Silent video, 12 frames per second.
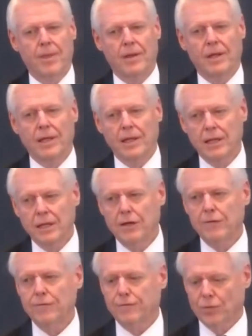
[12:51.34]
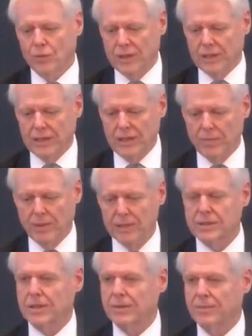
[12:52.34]
if we keep his
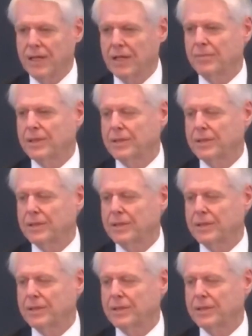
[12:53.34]
commandments.